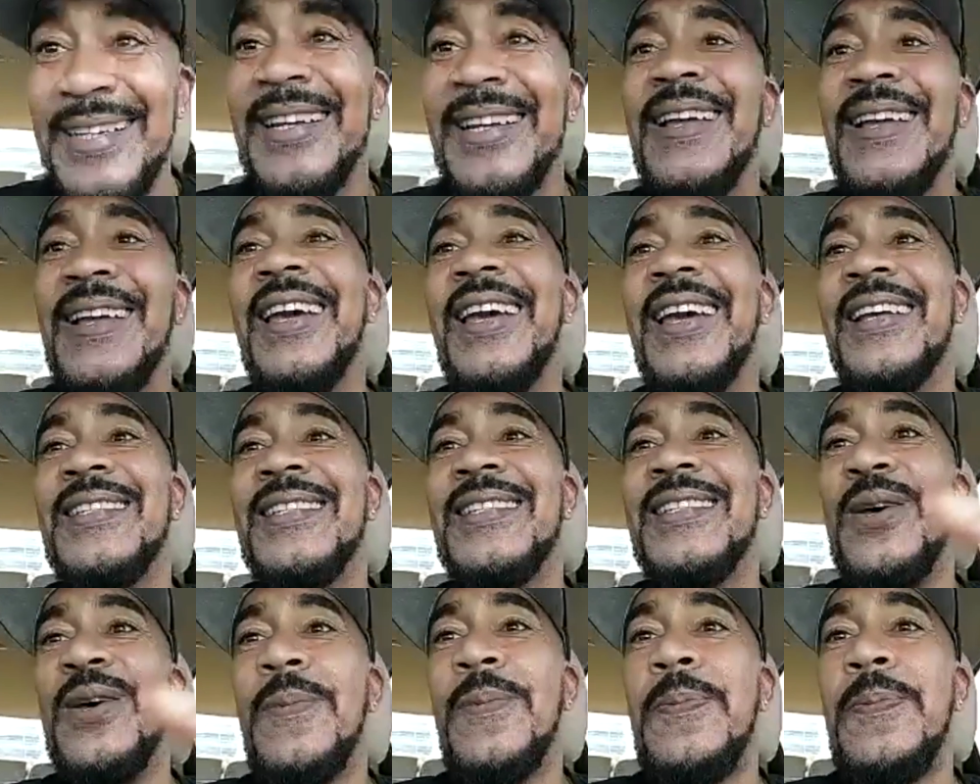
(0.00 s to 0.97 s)
You know what I mean? I only
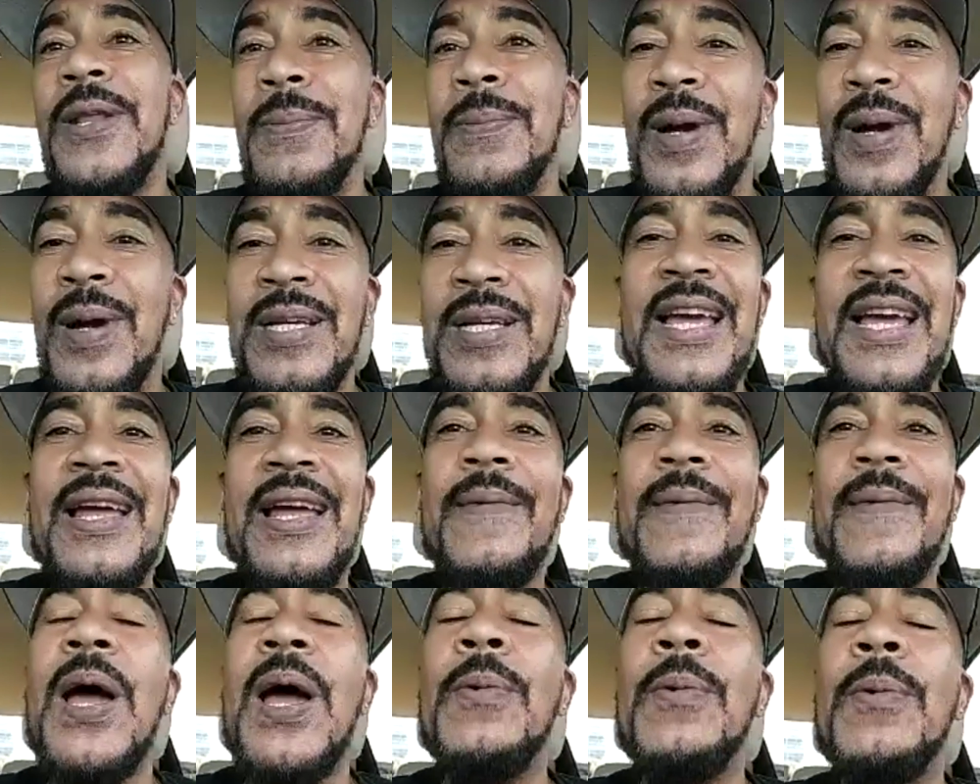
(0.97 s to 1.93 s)
had one rap.
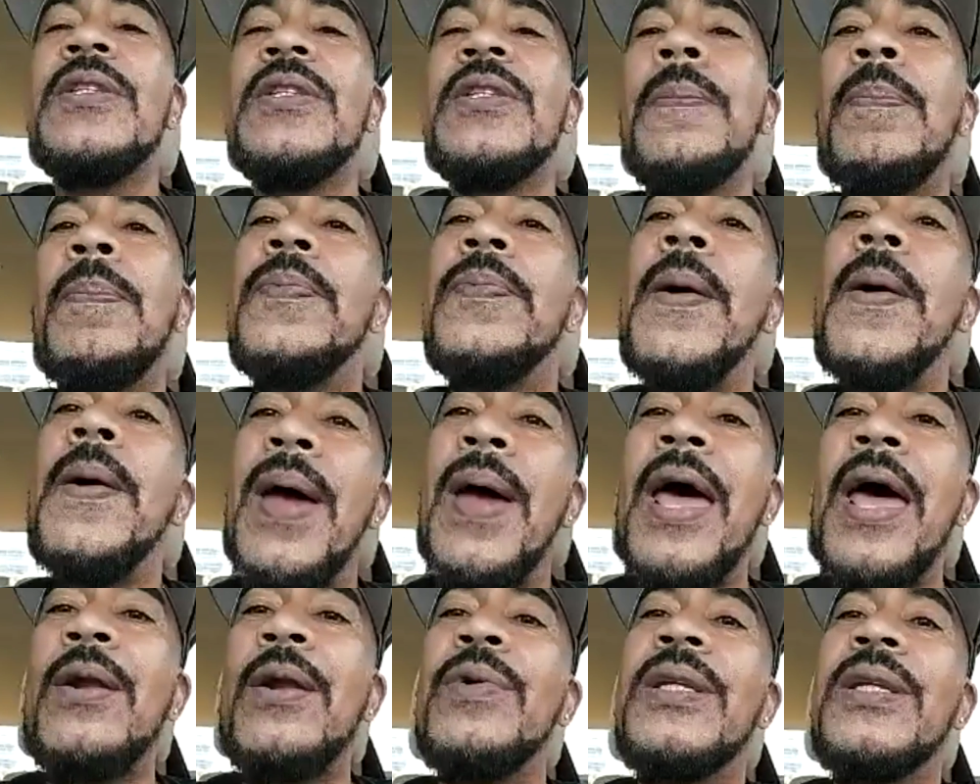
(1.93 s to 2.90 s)
And so
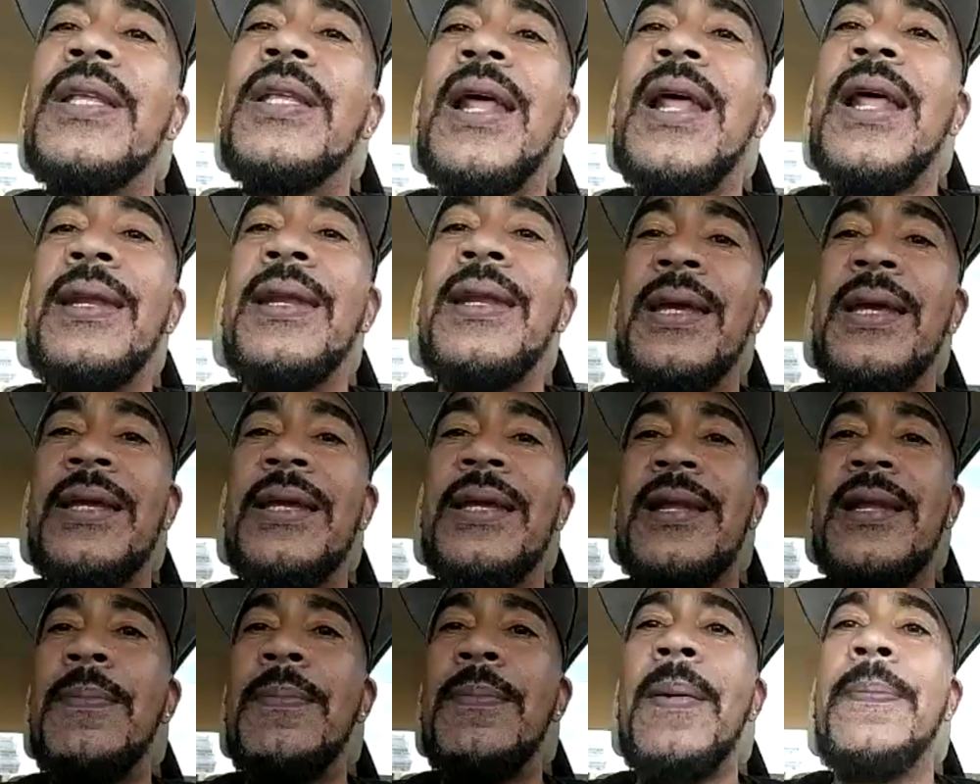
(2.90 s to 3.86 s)
pretty much that was
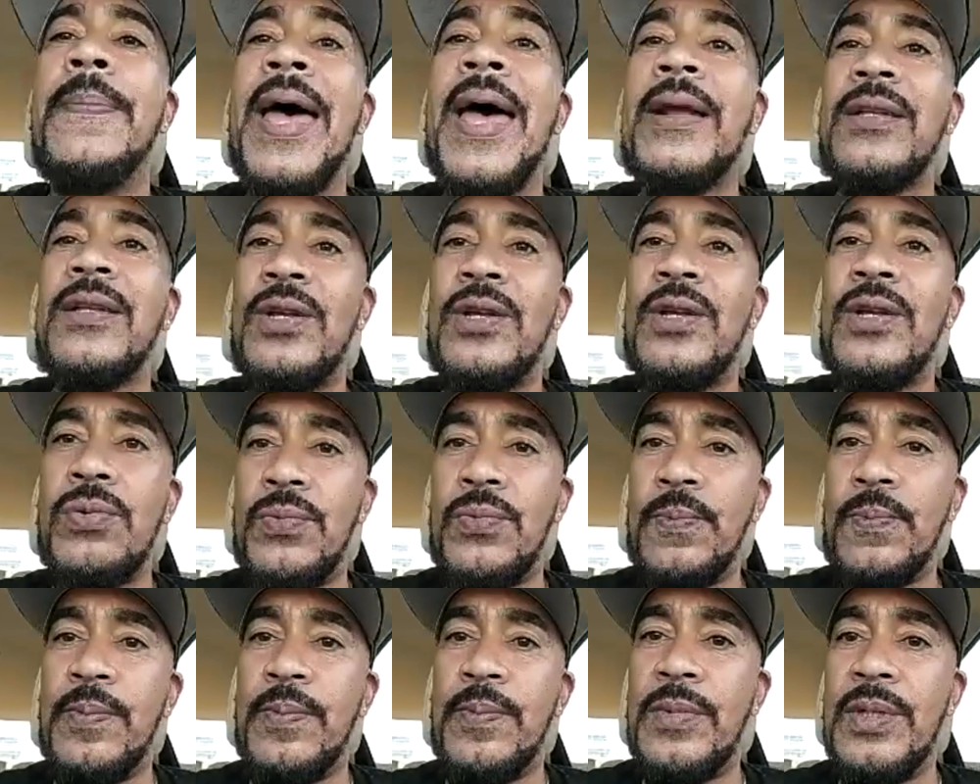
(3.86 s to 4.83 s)
the battery that
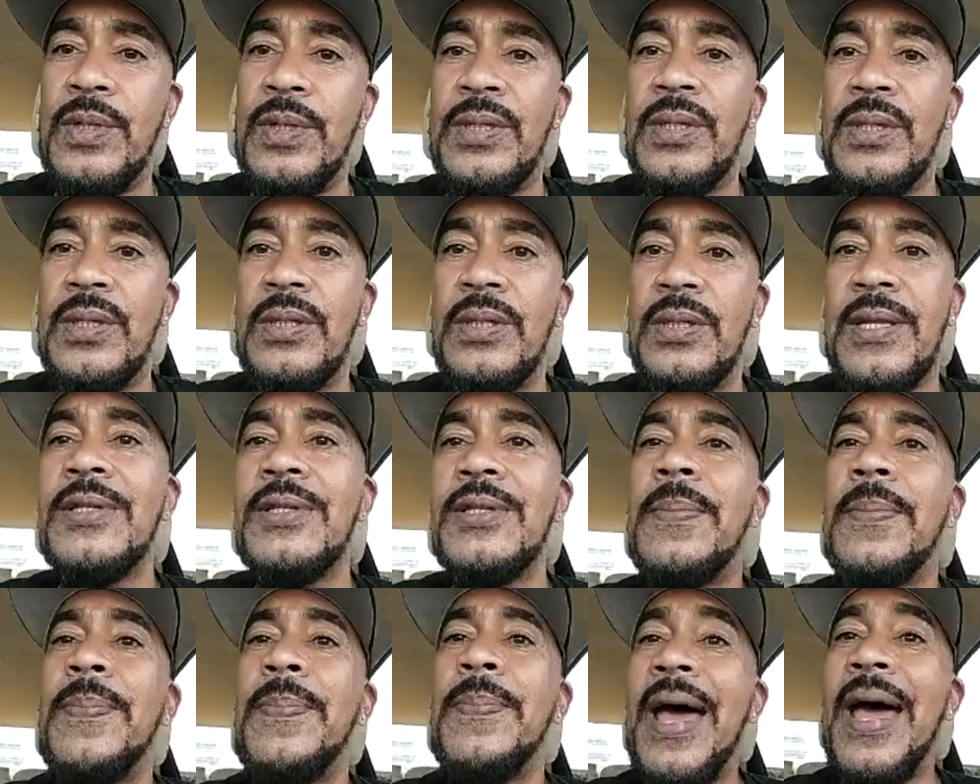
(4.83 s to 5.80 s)
I needed in my back,
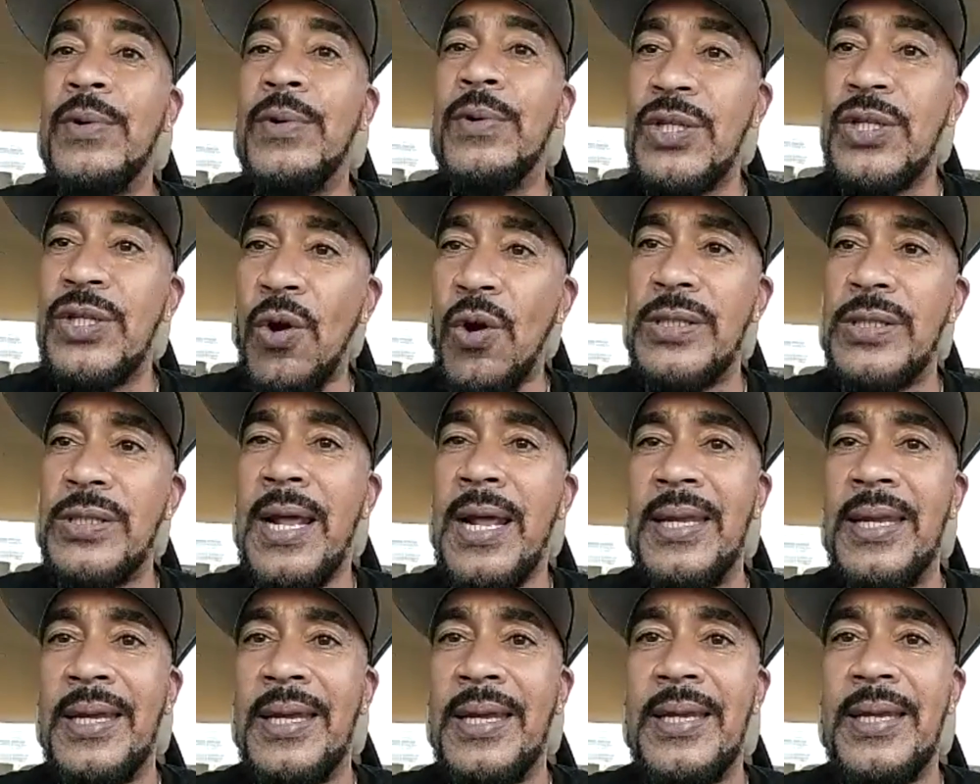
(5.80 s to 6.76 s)
though.
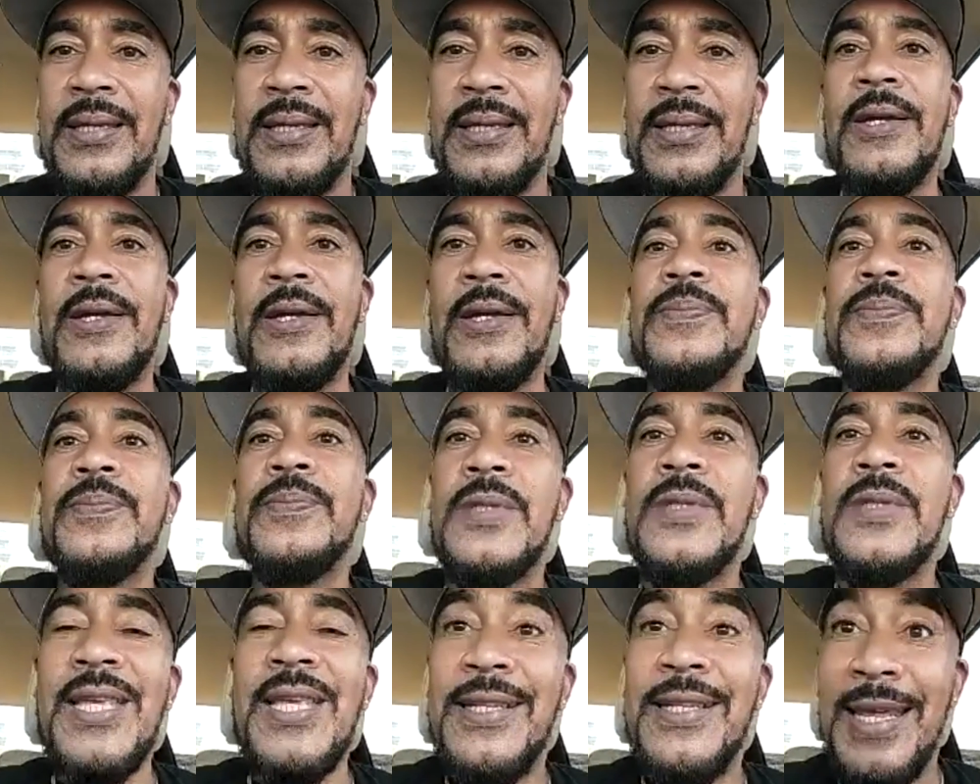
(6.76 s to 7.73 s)
That was the battery
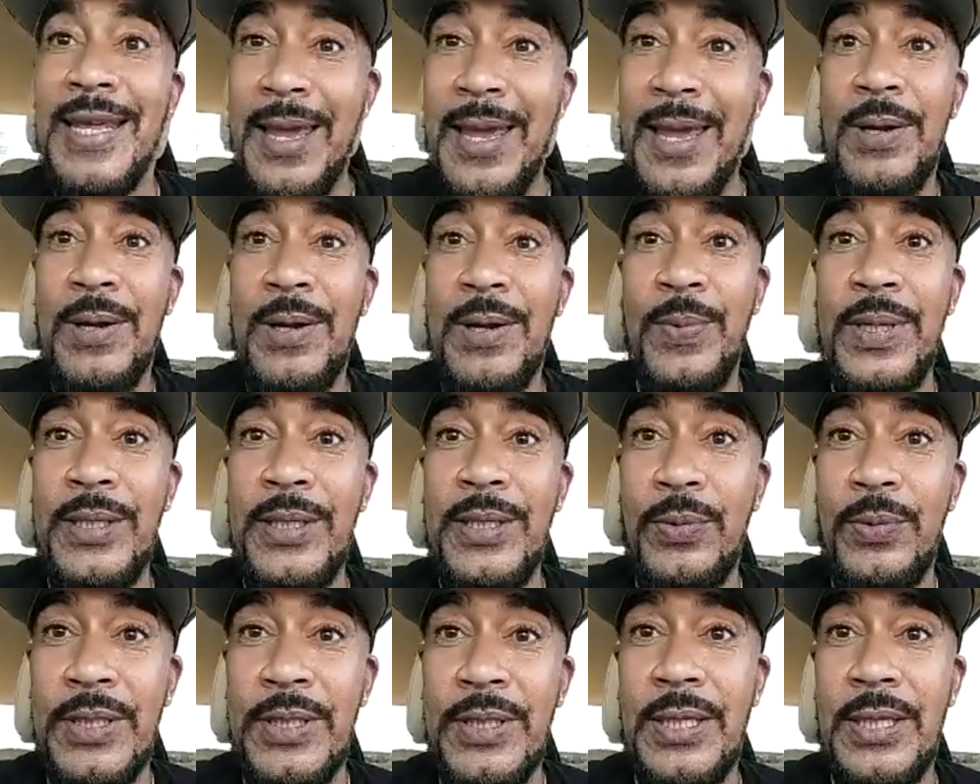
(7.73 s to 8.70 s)
charge that I needed.
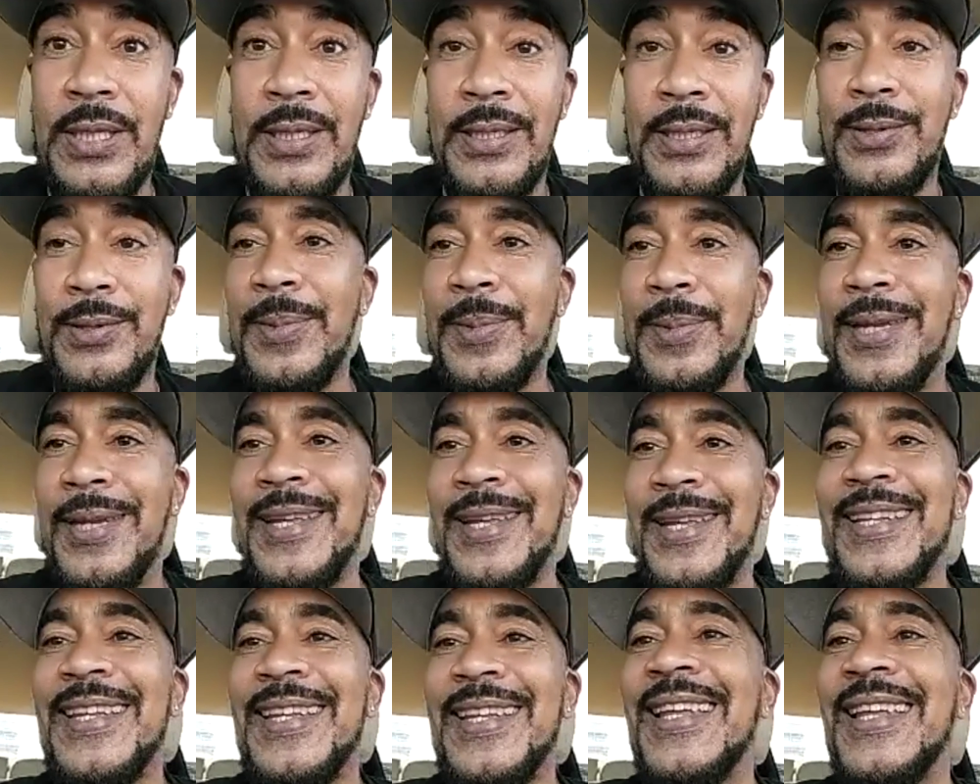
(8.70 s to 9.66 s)
It's like, damn, I can
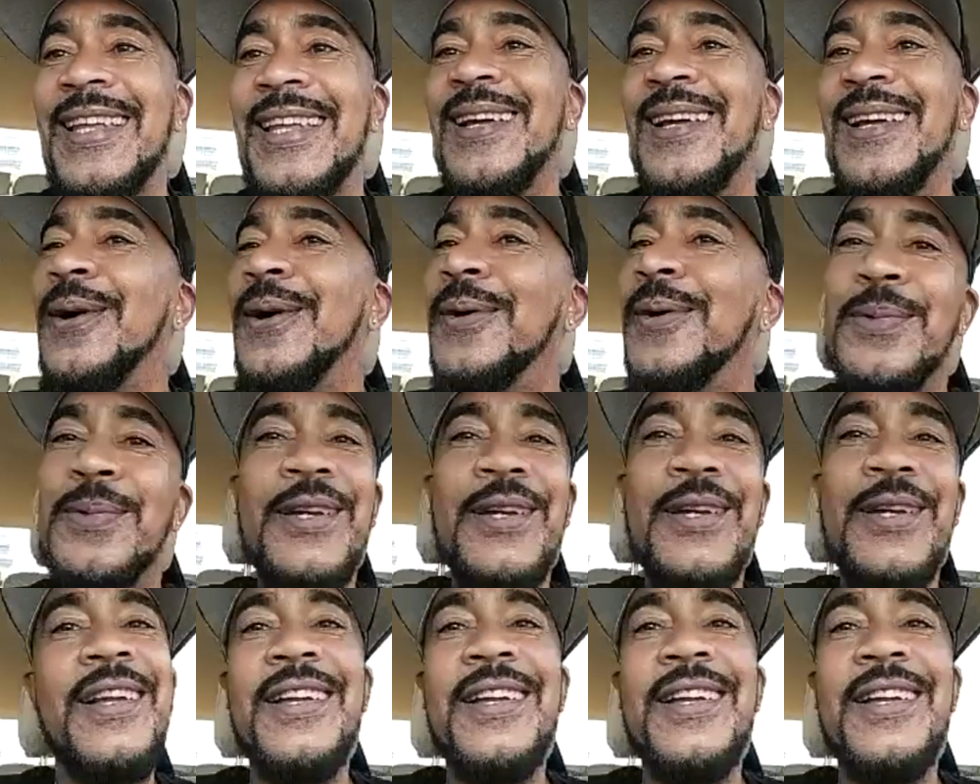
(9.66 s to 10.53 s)
really do this shit. You know what I mean?